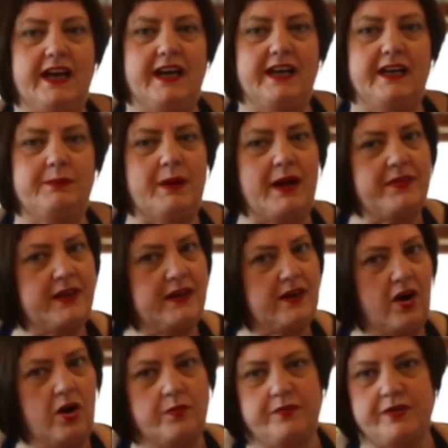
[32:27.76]
and then
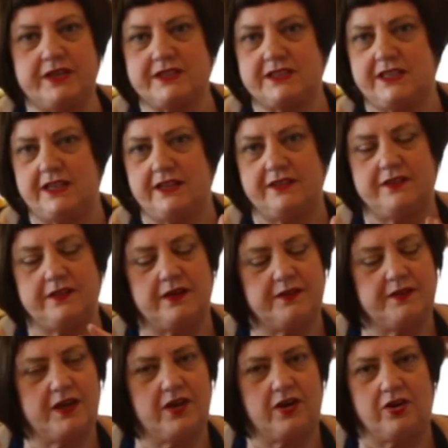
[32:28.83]
obviously
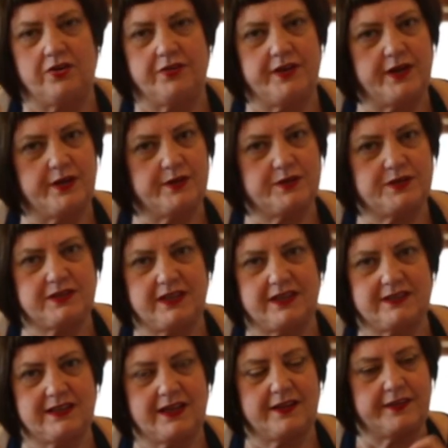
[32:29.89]
there are those
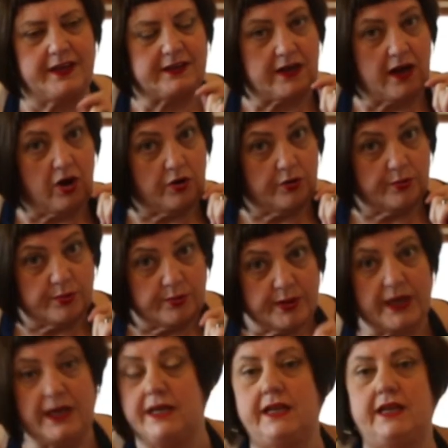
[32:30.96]
that are
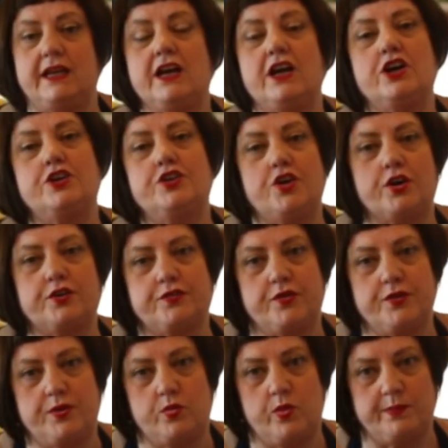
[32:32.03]
really not for
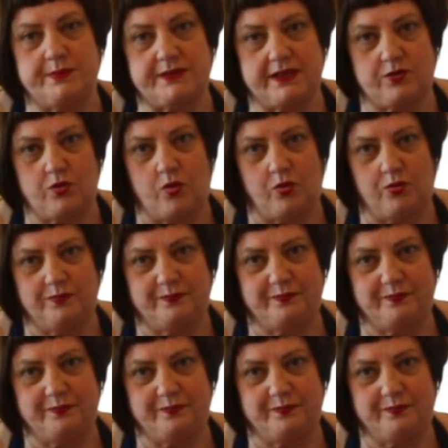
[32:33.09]
the whims at all.